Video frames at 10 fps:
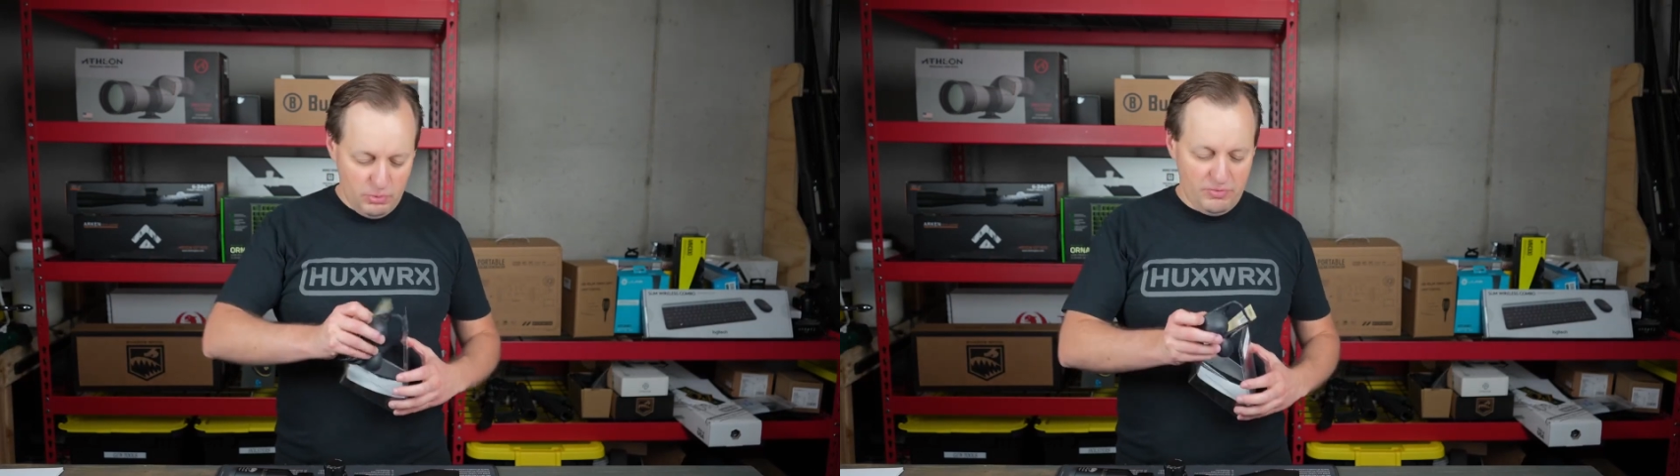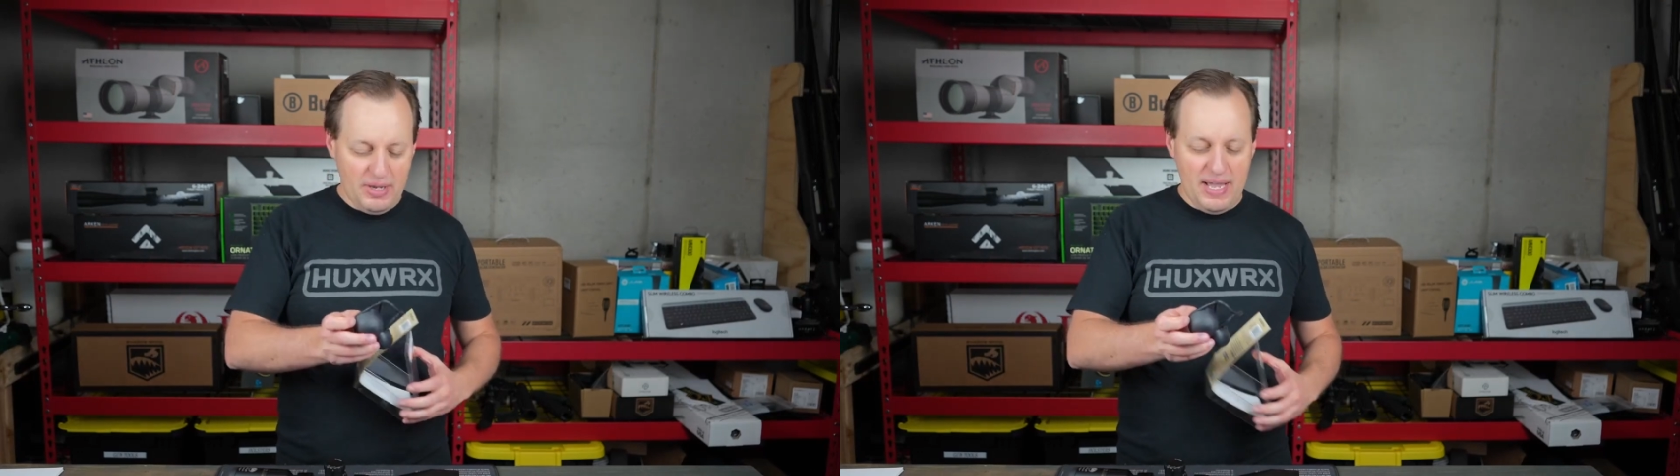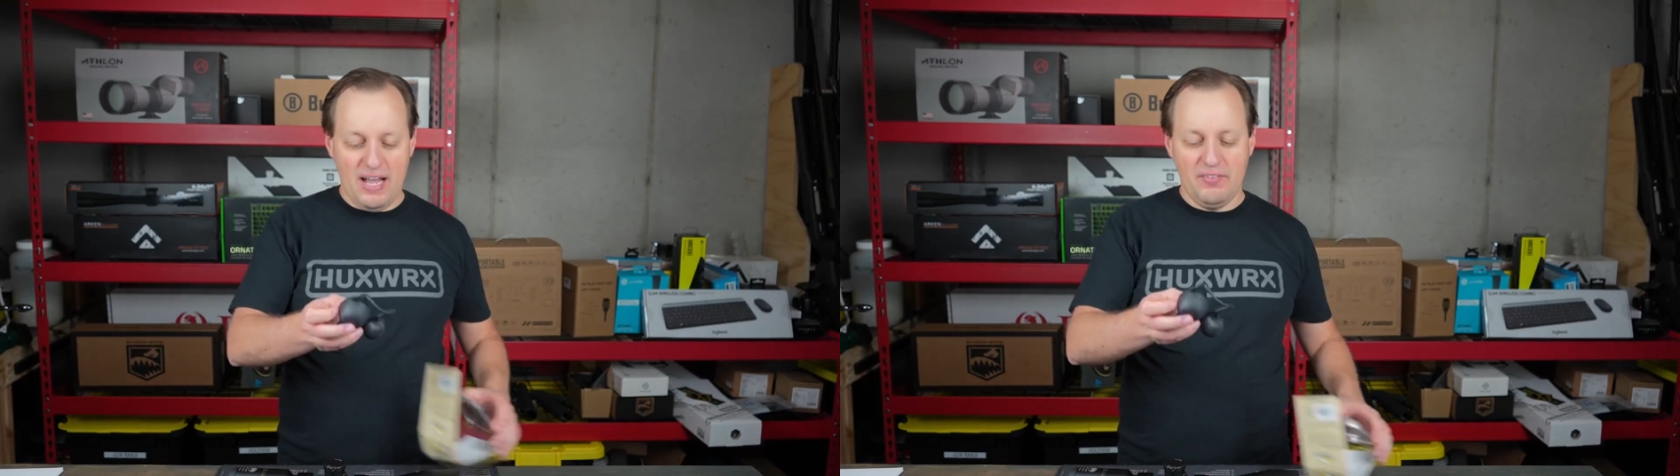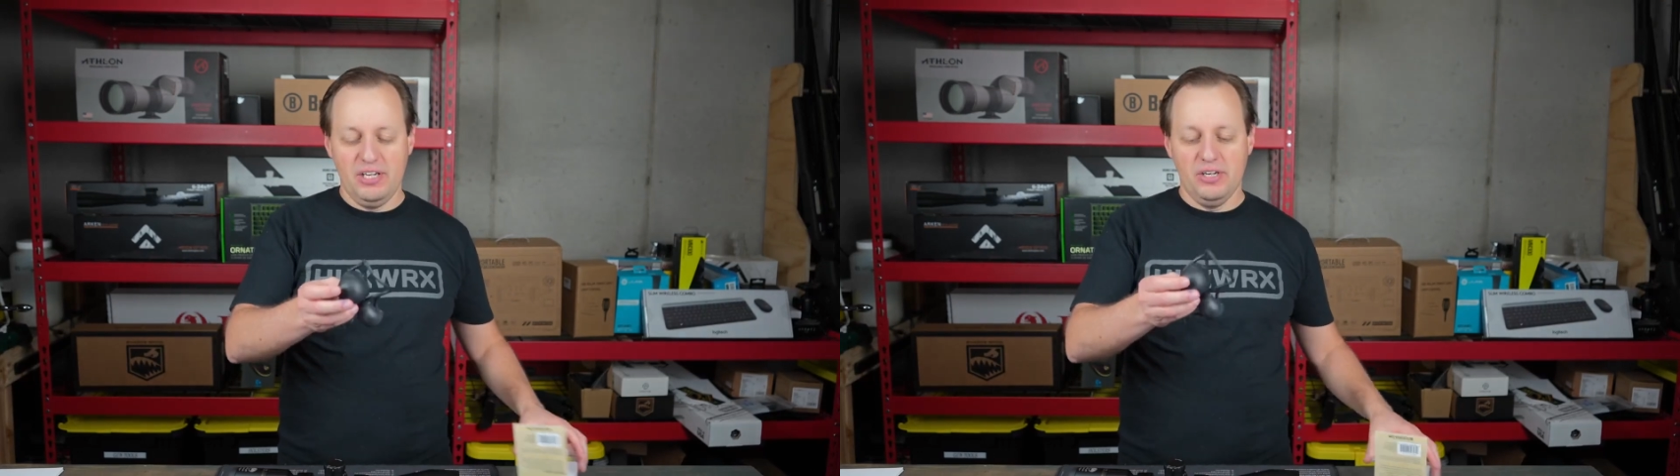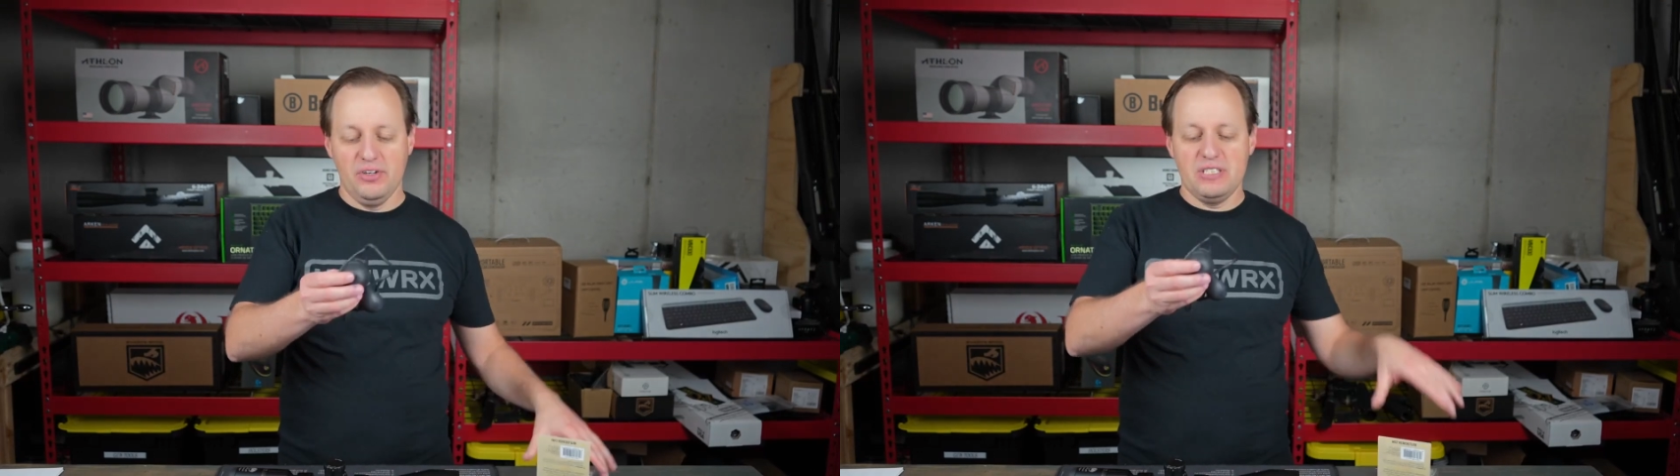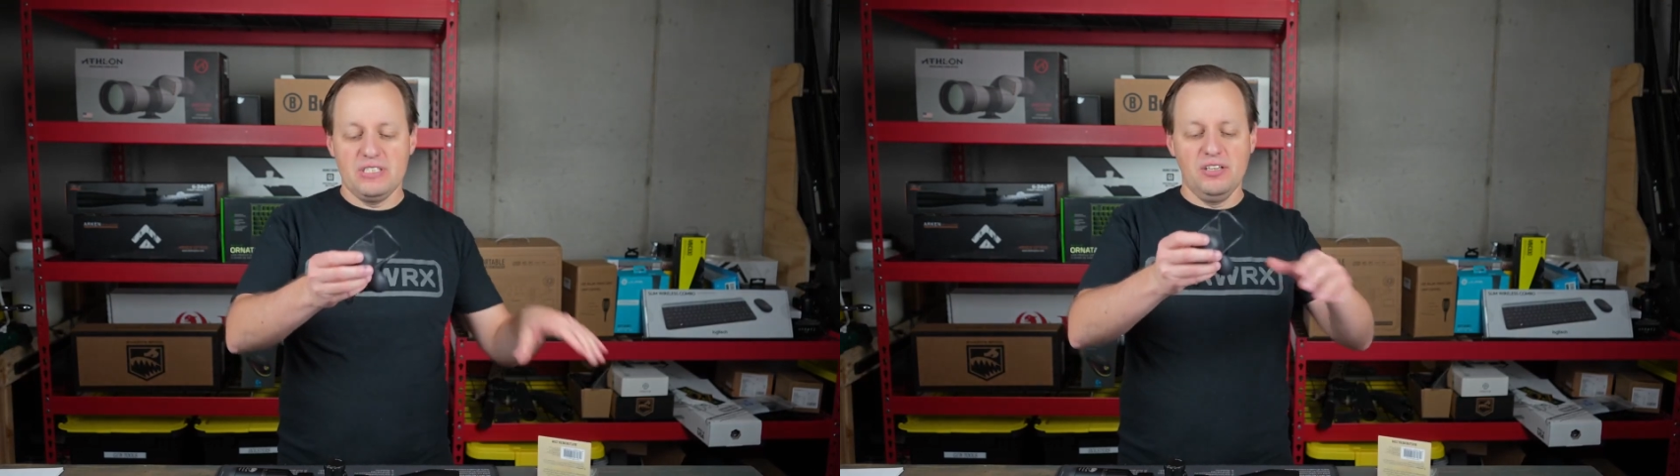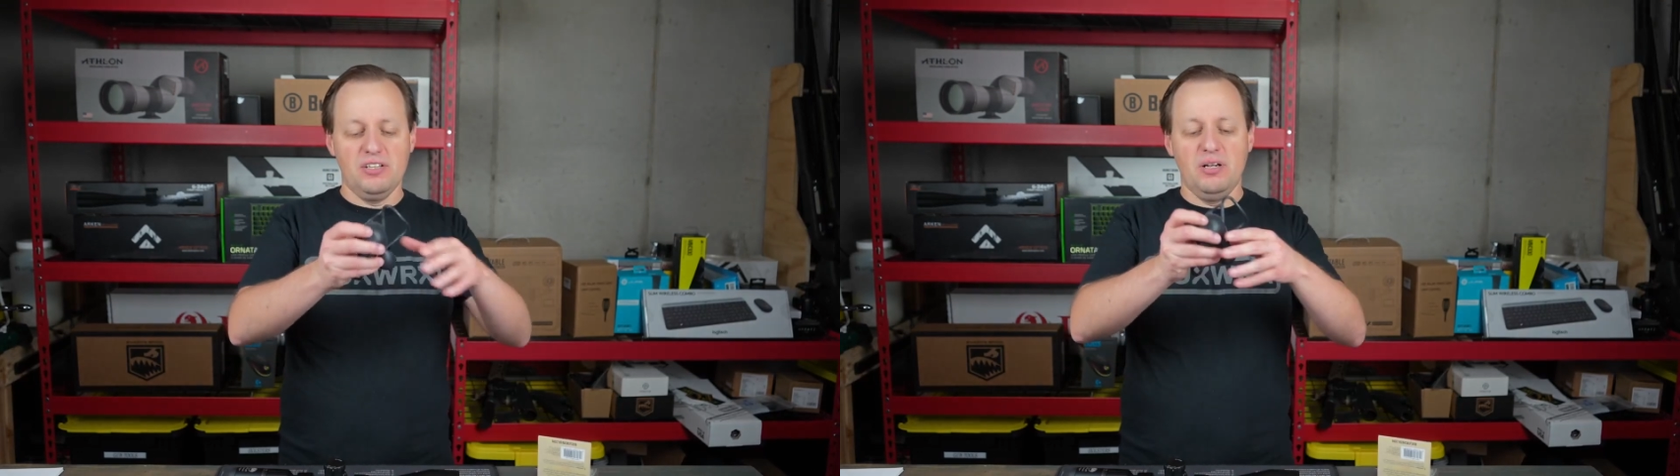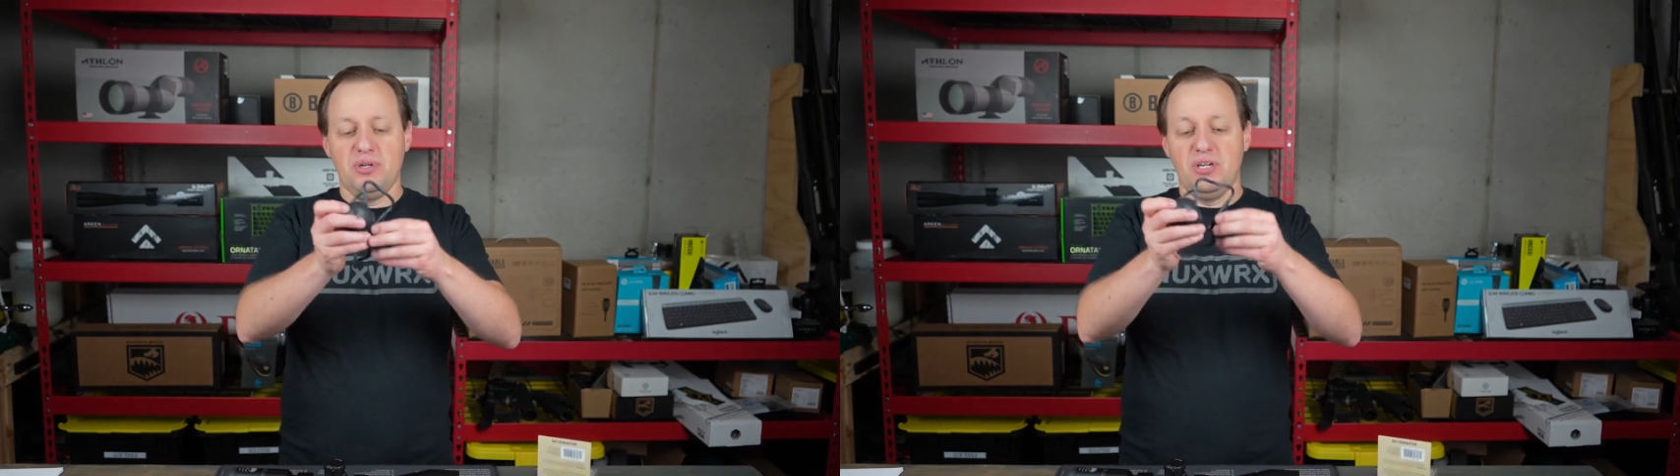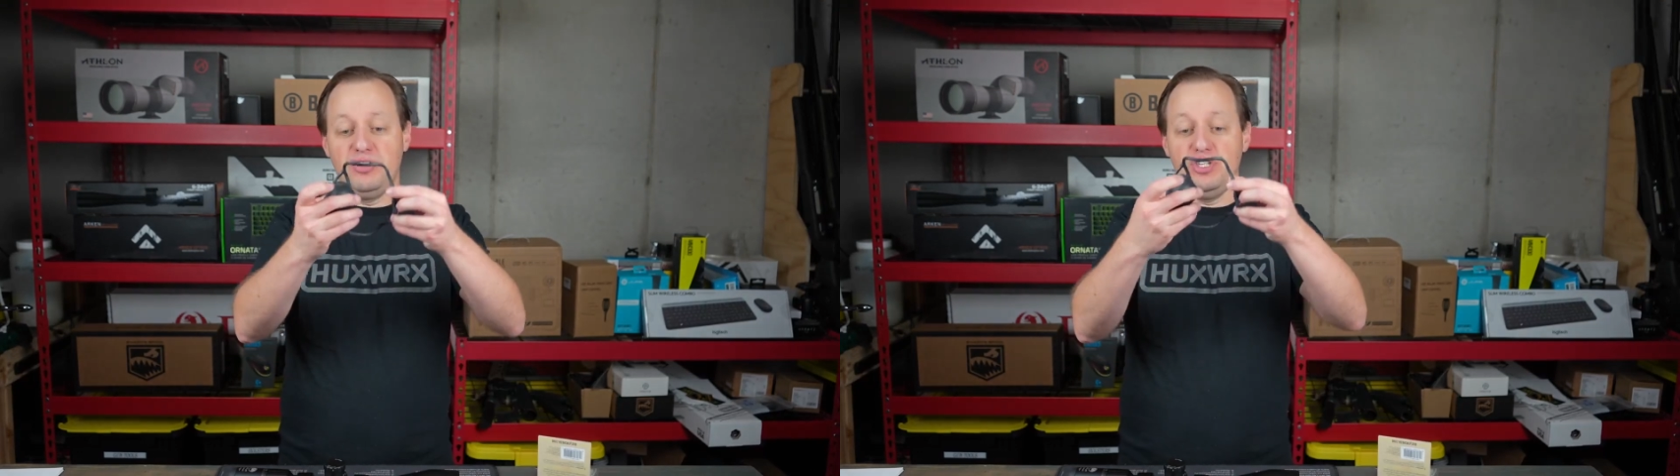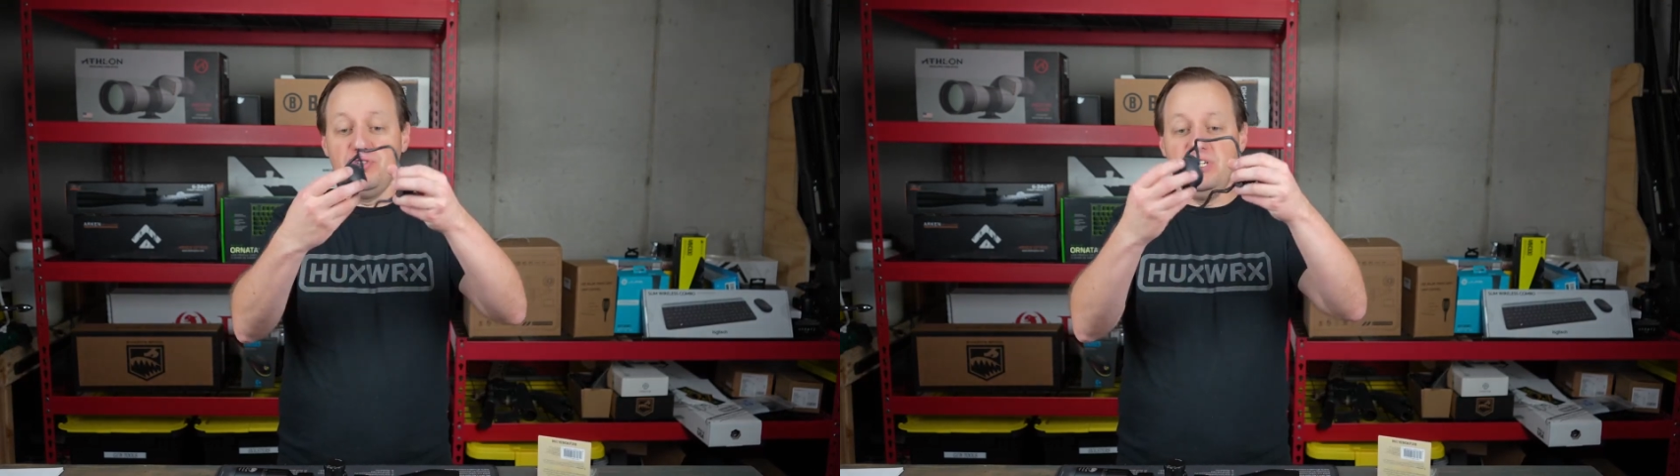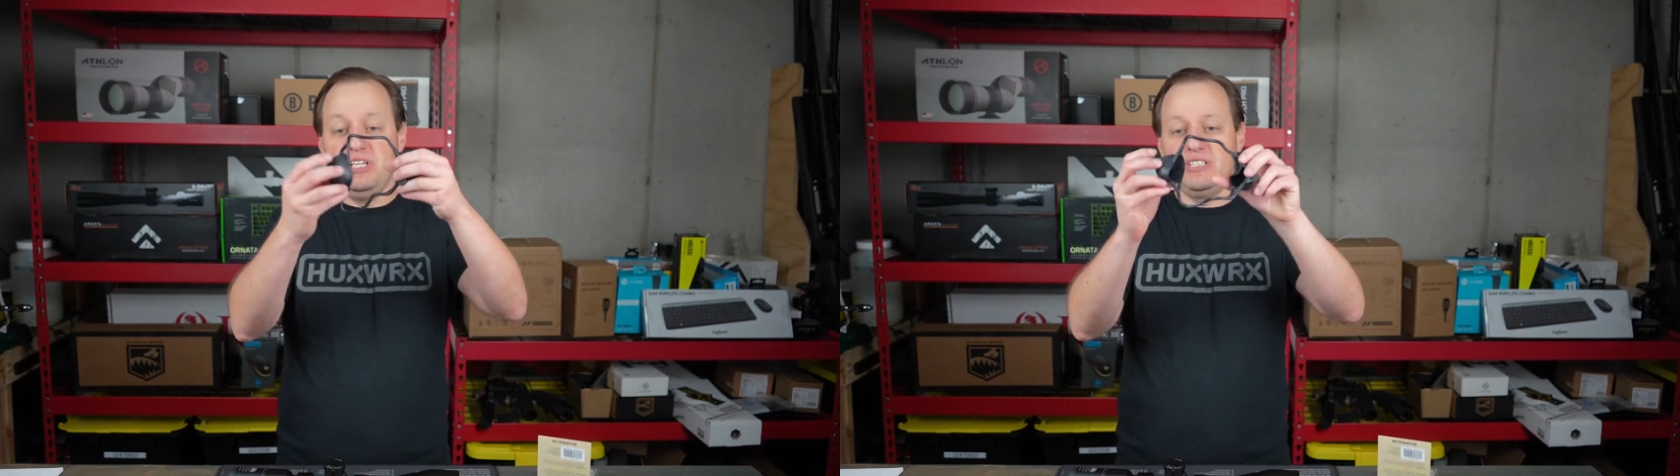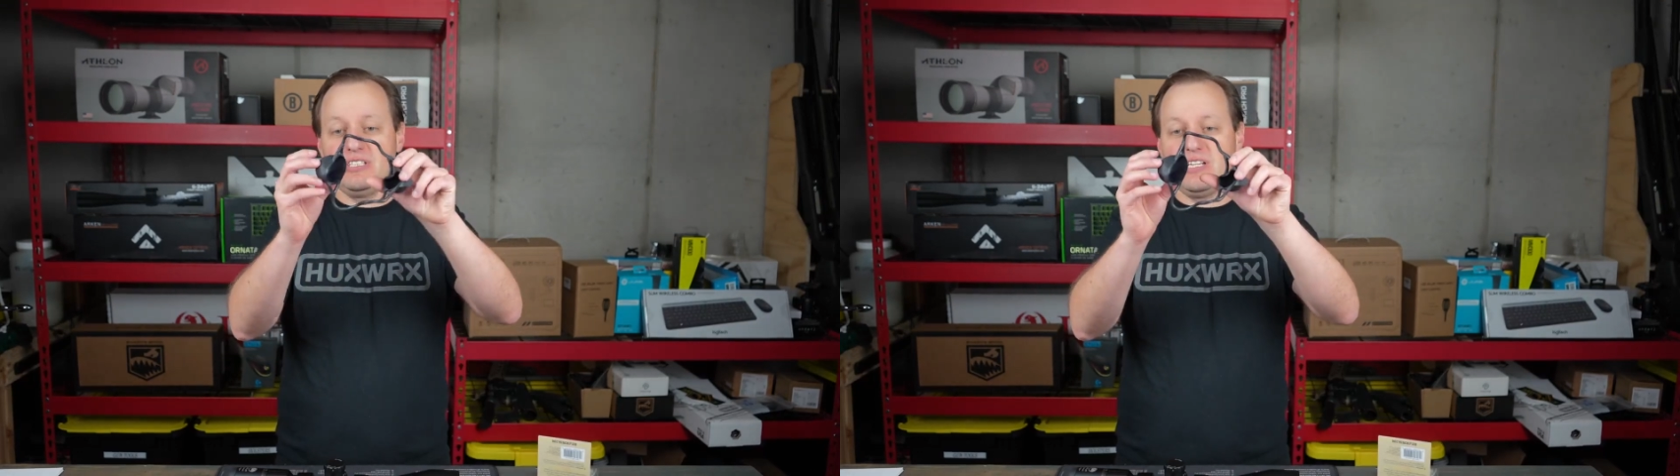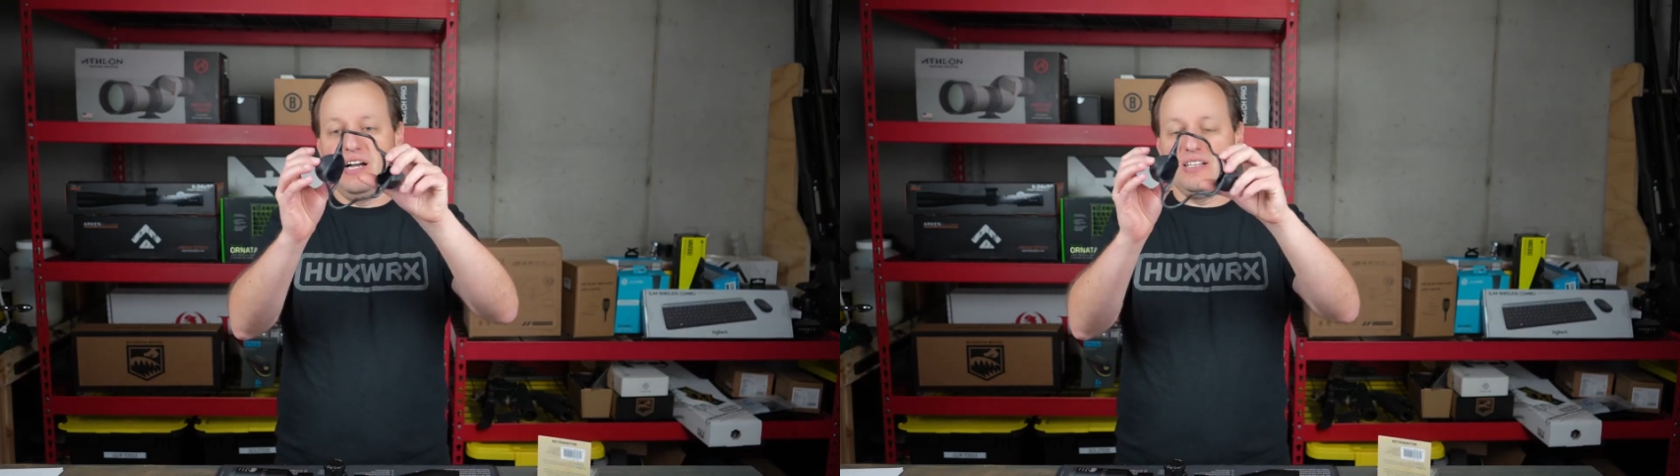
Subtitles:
what we have here, it's a little bit of a unique design.